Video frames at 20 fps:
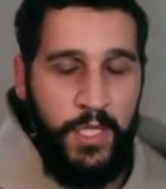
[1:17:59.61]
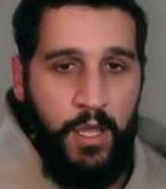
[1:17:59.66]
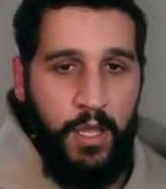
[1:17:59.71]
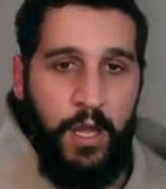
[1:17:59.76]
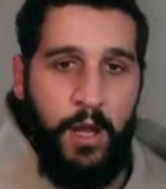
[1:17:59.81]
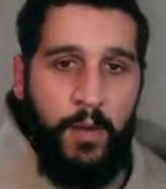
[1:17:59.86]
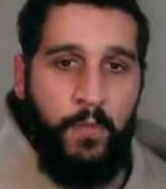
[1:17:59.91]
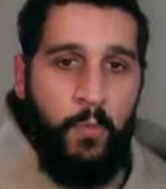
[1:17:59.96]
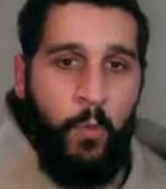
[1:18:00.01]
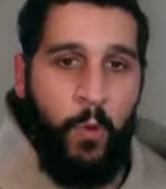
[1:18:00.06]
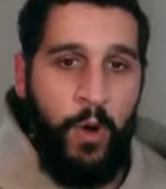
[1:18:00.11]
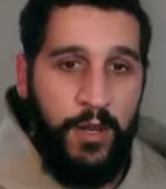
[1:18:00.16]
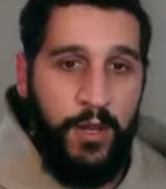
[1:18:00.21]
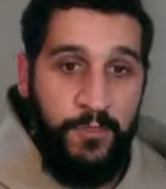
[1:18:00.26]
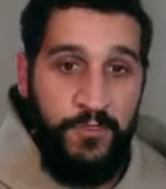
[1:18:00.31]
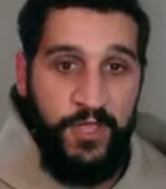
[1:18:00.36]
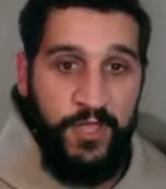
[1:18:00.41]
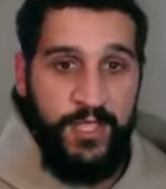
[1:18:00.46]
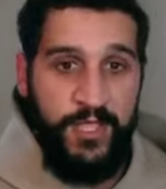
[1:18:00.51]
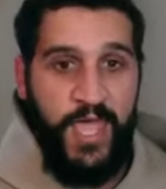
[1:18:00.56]
Um,
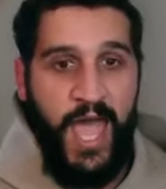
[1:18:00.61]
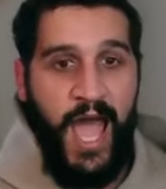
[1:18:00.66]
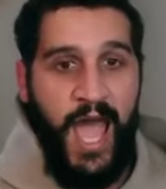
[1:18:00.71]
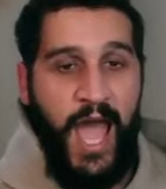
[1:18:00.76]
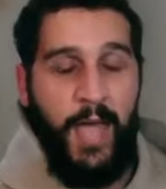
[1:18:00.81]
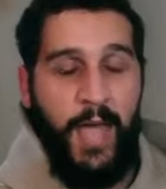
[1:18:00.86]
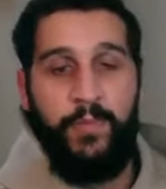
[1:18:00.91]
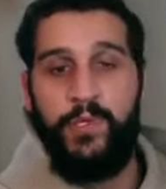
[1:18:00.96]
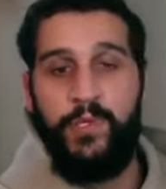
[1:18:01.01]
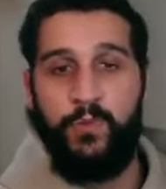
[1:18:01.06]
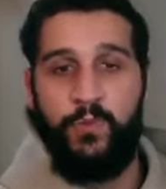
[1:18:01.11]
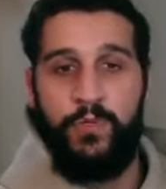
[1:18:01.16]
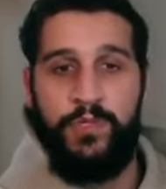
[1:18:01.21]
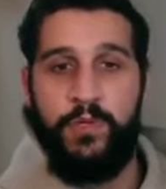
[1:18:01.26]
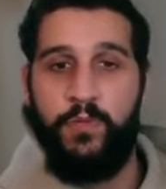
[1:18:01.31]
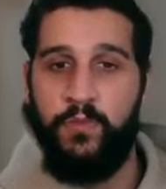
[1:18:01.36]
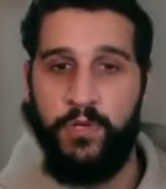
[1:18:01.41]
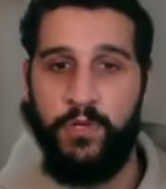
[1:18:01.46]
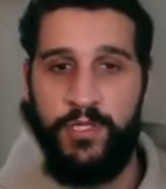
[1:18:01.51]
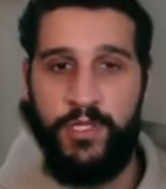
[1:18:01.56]
one thing that happens with
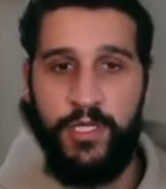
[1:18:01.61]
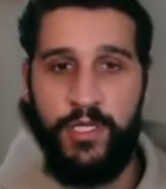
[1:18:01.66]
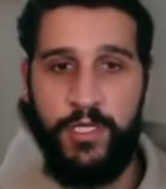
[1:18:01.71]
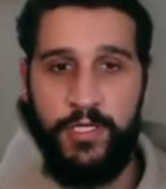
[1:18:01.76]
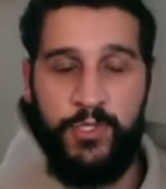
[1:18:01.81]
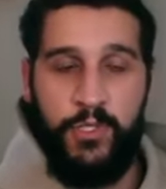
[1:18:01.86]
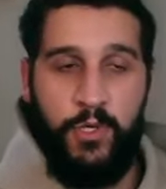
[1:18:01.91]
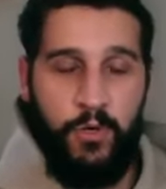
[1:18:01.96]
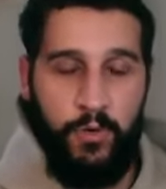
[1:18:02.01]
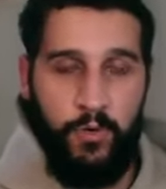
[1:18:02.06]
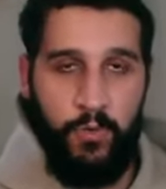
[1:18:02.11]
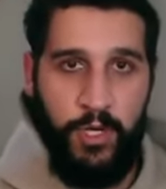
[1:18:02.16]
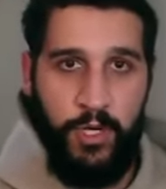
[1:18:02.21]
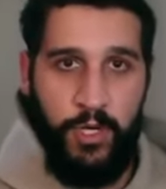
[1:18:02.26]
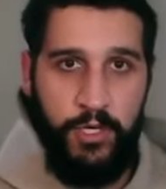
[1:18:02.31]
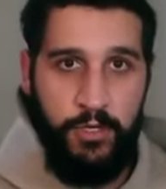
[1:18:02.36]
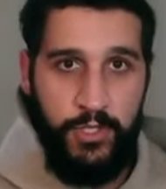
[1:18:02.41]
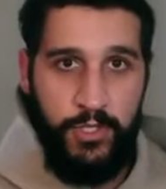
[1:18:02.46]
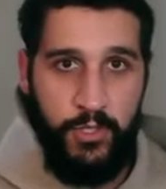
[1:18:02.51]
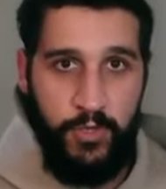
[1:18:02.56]
the breathing, so what
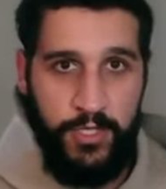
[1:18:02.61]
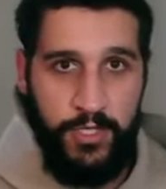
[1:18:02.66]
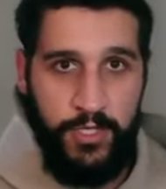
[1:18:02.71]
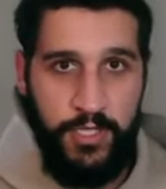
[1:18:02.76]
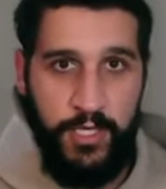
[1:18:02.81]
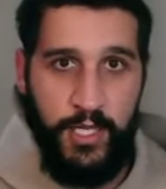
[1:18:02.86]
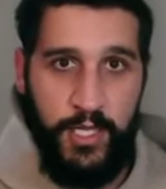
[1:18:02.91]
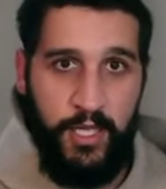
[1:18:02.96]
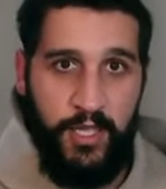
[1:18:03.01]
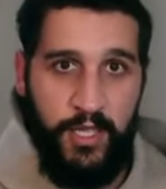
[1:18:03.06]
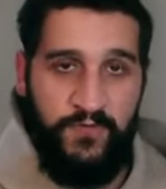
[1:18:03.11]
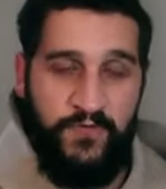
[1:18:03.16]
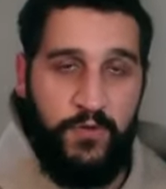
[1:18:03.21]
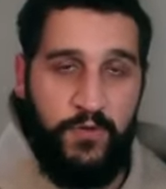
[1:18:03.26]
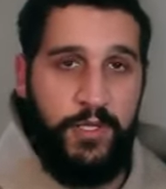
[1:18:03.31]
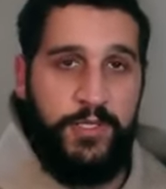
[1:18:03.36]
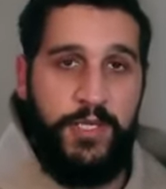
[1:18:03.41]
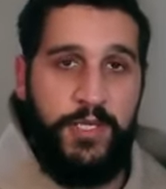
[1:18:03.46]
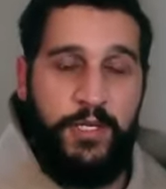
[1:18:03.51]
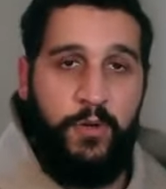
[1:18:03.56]
you're doing today, if
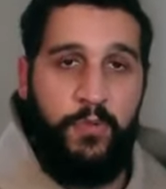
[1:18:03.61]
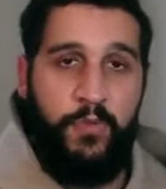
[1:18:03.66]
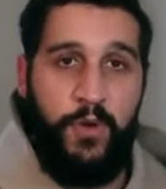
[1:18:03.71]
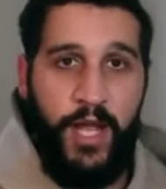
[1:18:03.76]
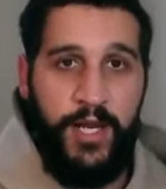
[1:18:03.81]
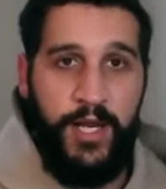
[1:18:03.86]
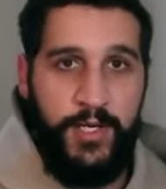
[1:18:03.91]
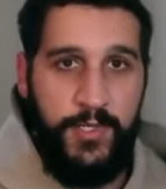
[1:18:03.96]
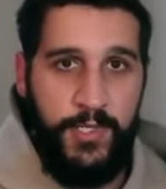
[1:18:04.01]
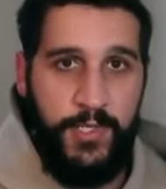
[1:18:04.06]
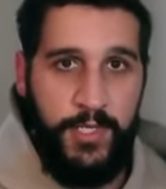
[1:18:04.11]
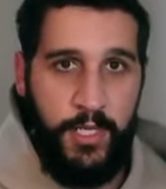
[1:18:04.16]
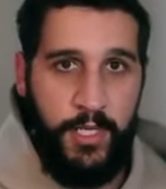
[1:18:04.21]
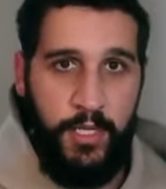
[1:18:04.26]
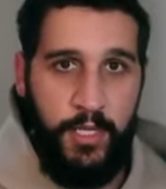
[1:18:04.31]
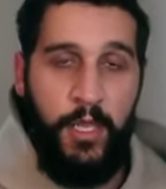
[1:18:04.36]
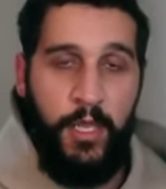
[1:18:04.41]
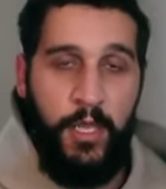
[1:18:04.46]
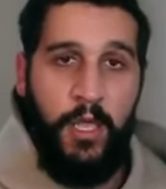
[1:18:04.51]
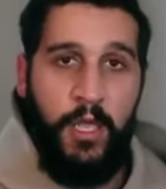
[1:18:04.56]
you continue practicing it,